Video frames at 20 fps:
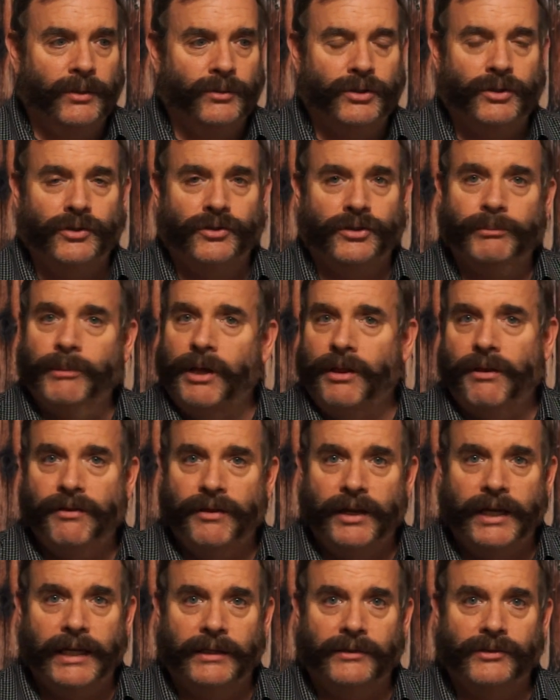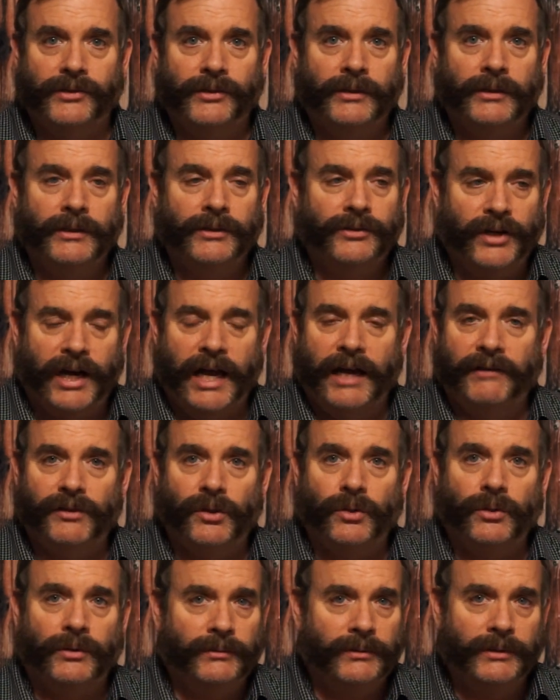do some other things,
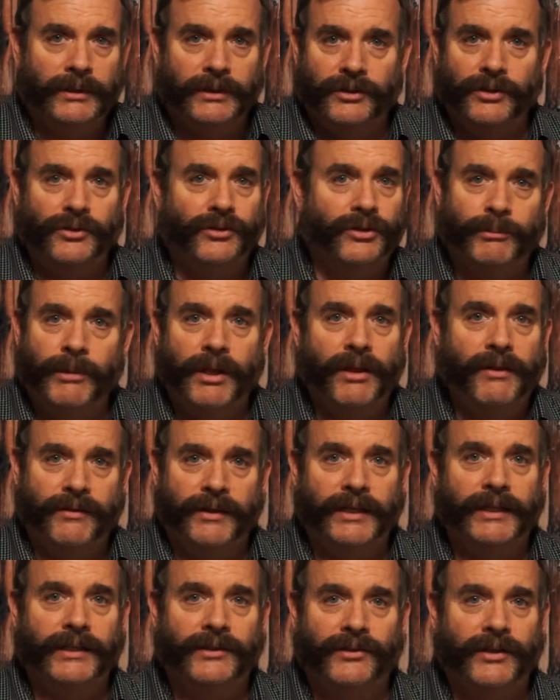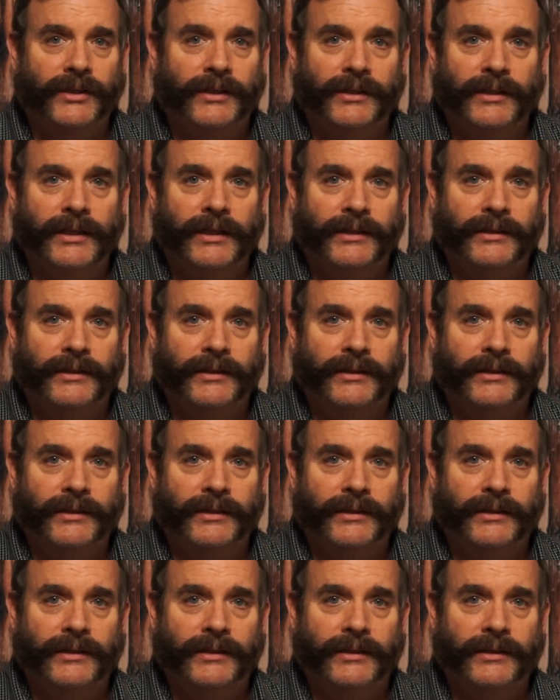travel, do some other things that